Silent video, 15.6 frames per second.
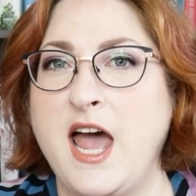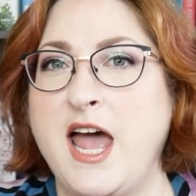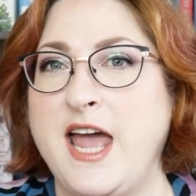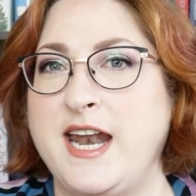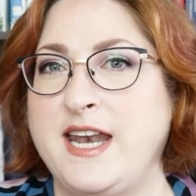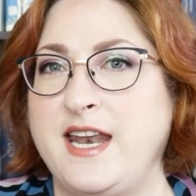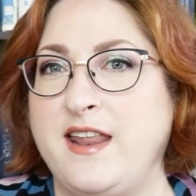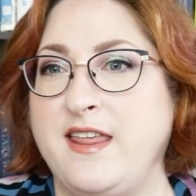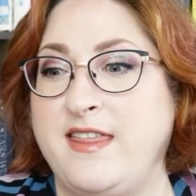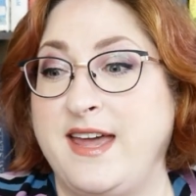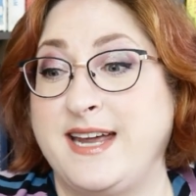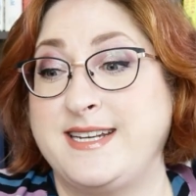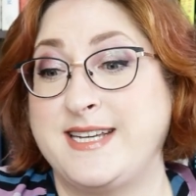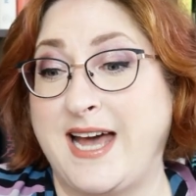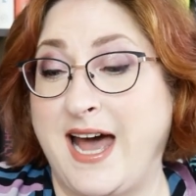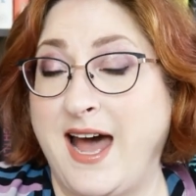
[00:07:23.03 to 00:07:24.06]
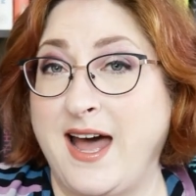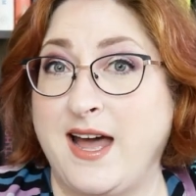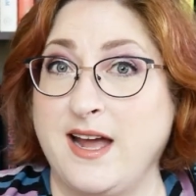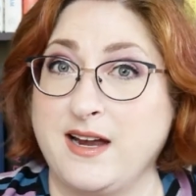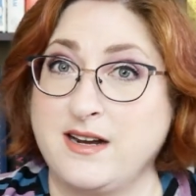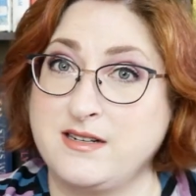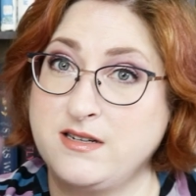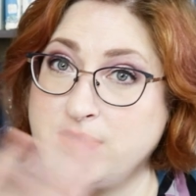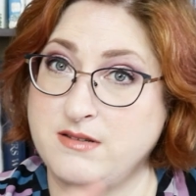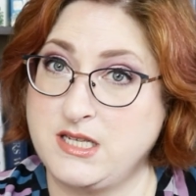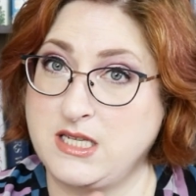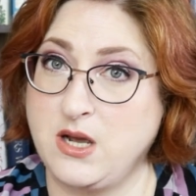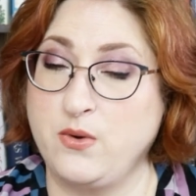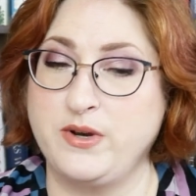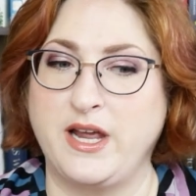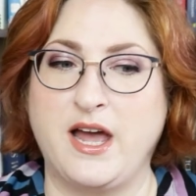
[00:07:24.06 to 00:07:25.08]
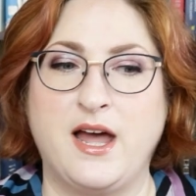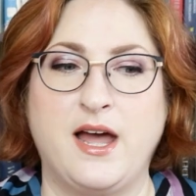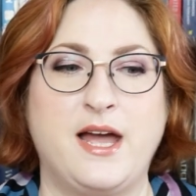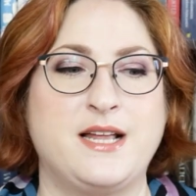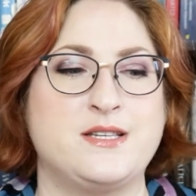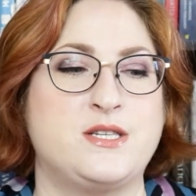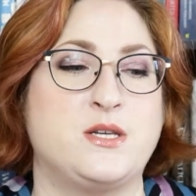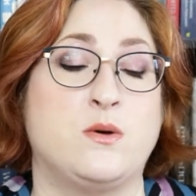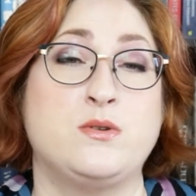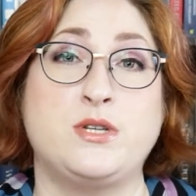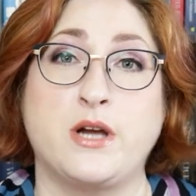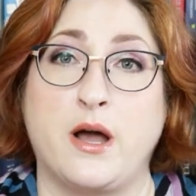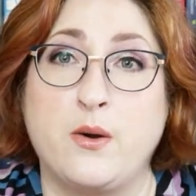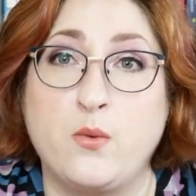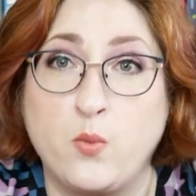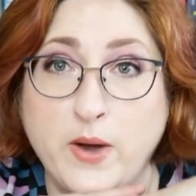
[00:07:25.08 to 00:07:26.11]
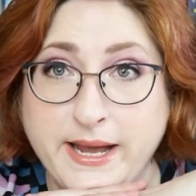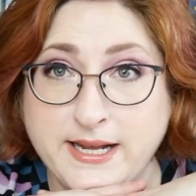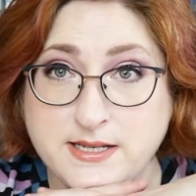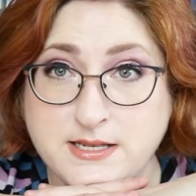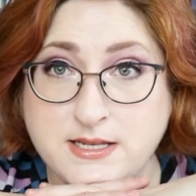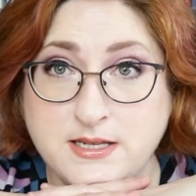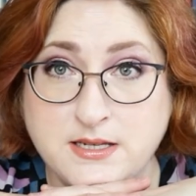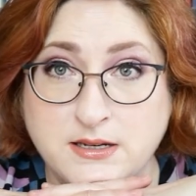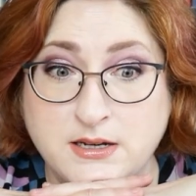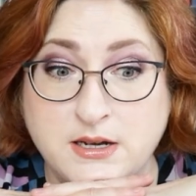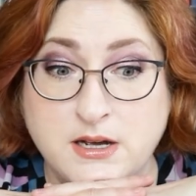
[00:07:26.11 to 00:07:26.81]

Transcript: And they tagged Sonya, and so Dawn waits.